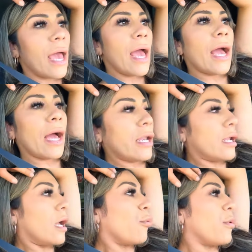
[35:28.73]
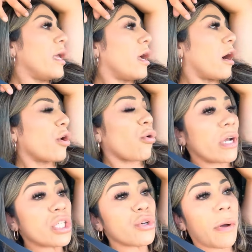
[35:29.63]
And we are
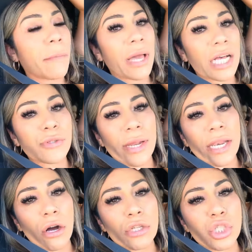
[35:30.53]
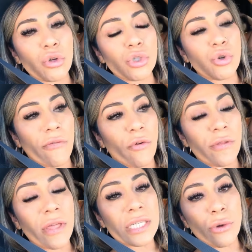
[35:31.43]
going to pump gas right now, so to
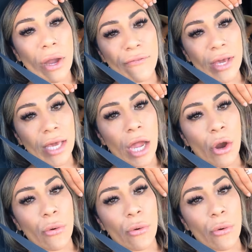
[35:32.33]
avoid the traffic